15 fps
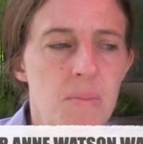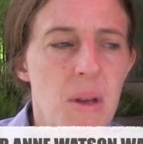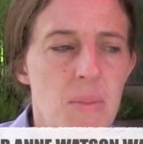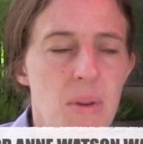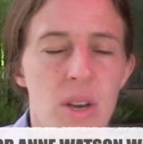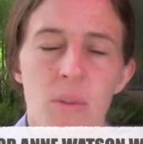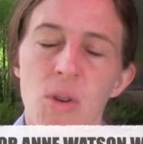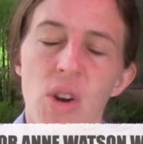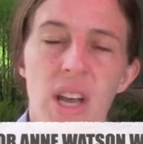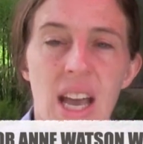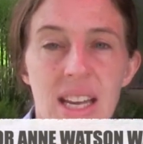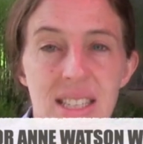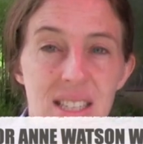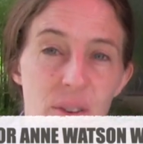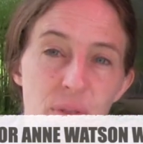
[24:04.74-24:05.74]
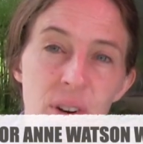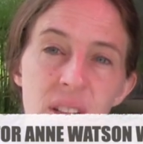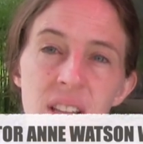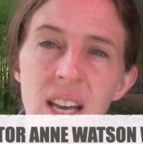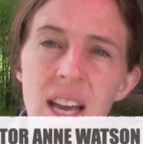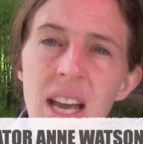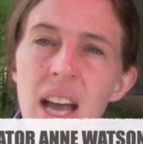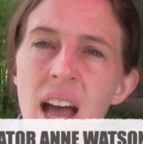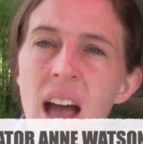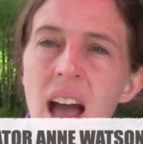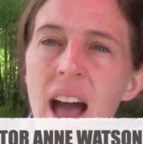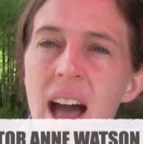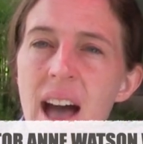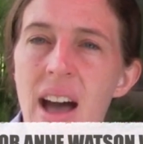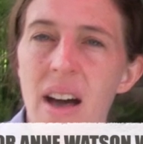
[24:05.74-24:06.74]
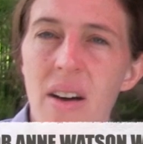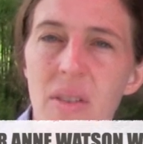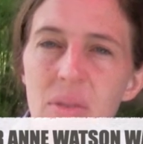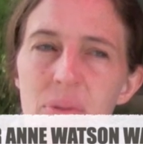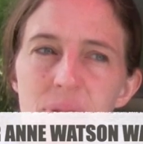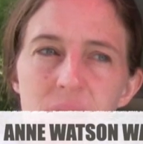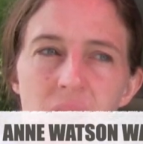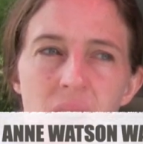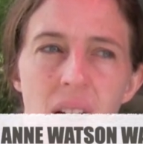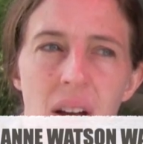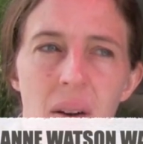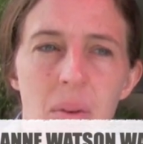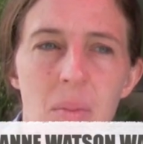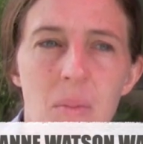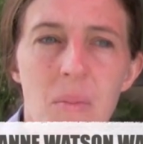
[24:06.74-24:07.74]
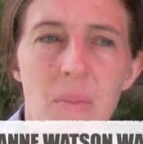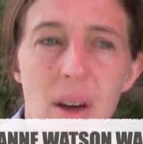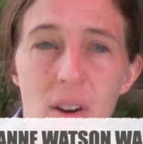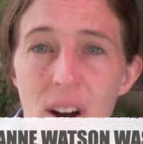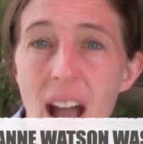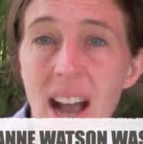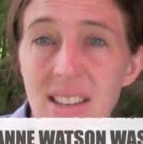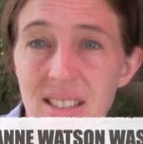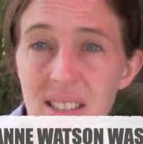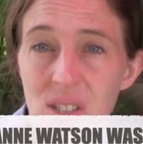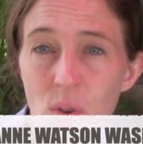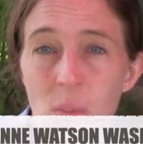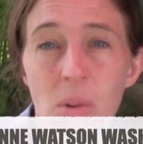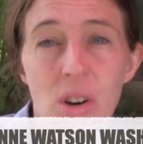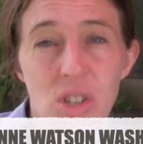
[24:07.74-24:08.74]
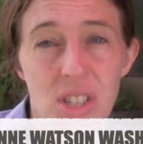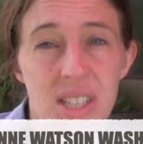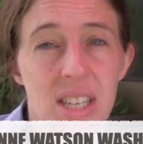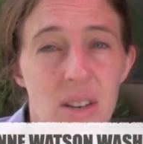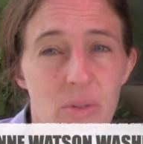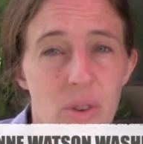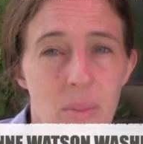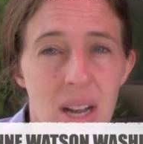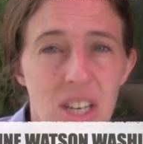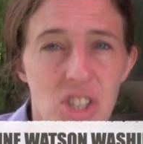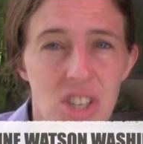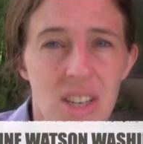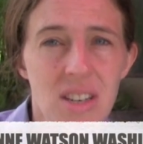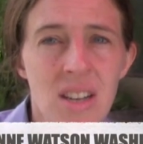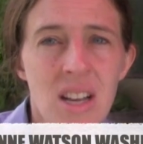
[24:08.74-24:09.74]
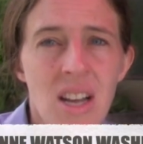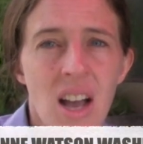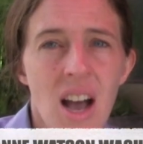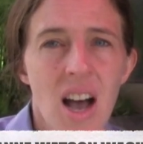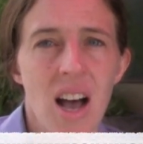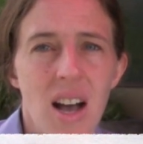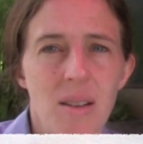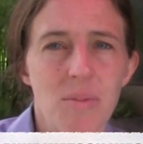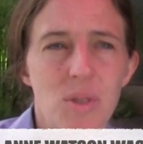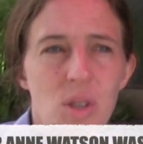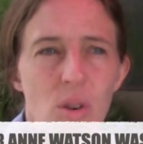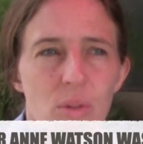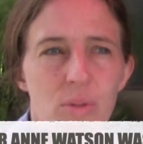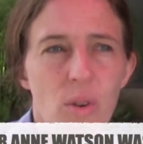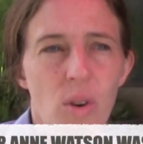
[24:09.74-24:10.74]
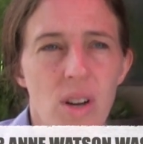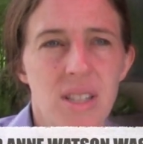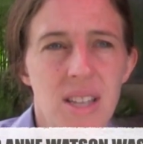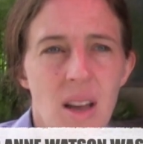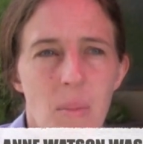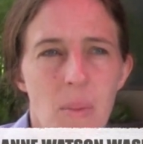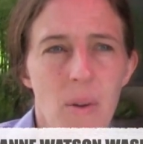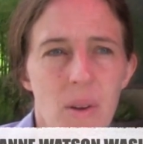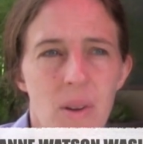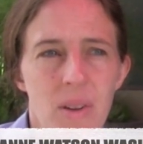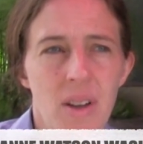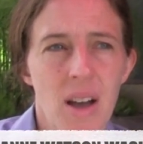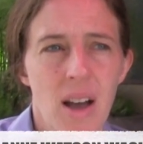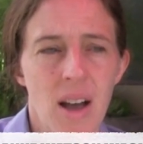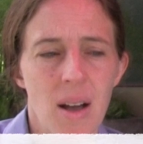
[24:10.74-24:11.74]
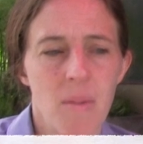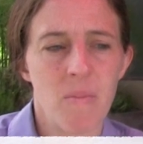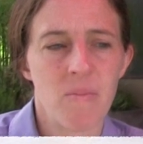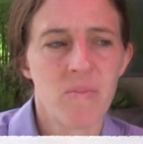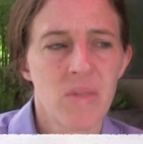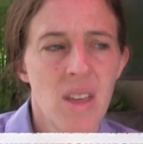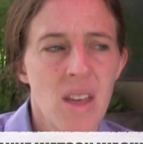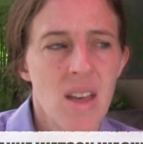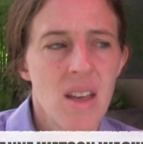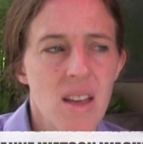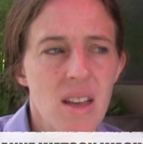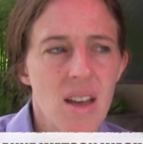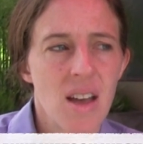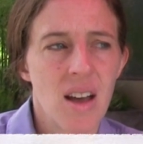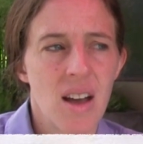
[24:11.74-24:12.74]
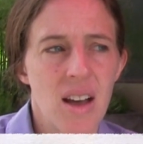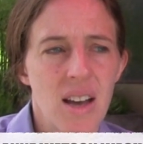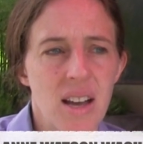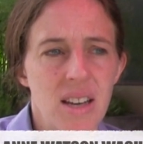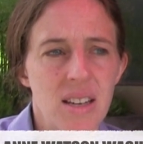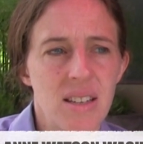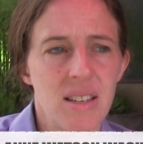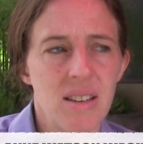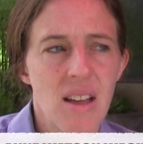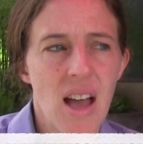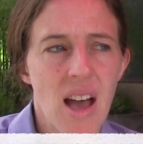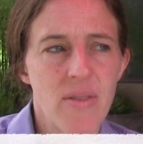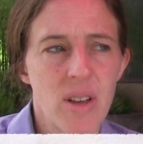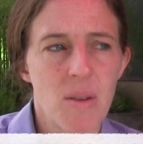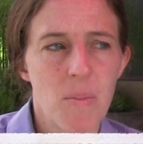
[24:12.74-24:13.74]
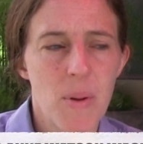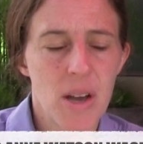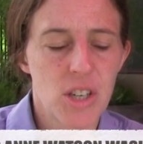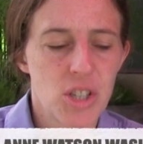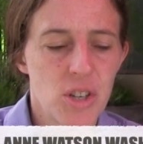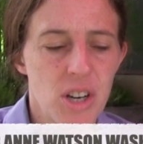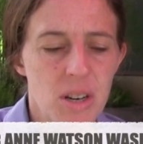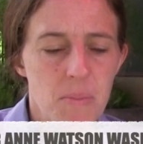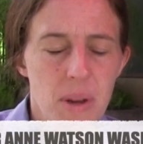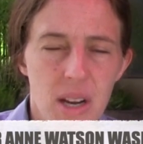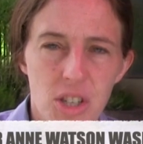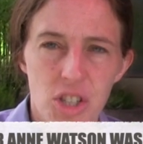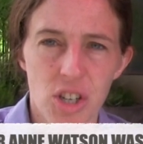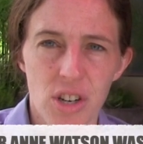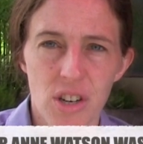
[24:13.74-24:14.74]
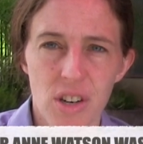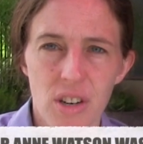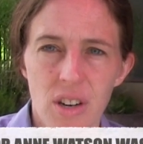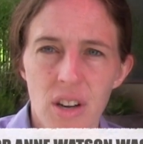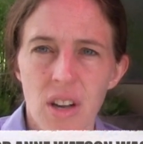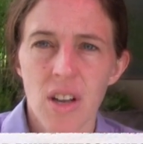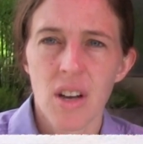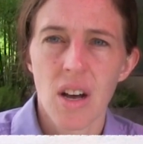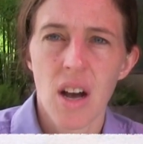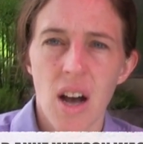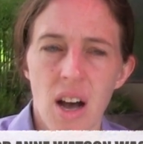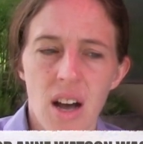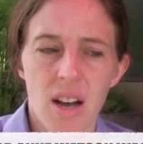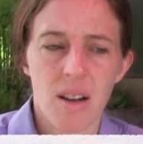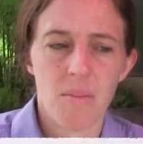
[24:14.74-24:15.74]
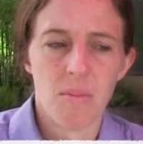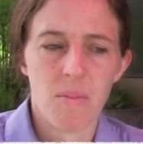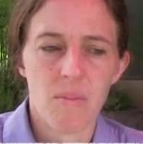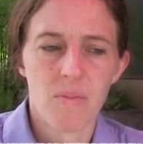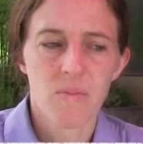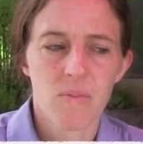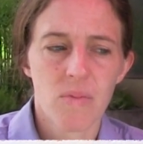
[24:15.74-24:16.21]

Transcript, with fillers: maybe communicate differently have uh, better access to emergency information. Uh, so, for example, um, uh, having picture in picture um,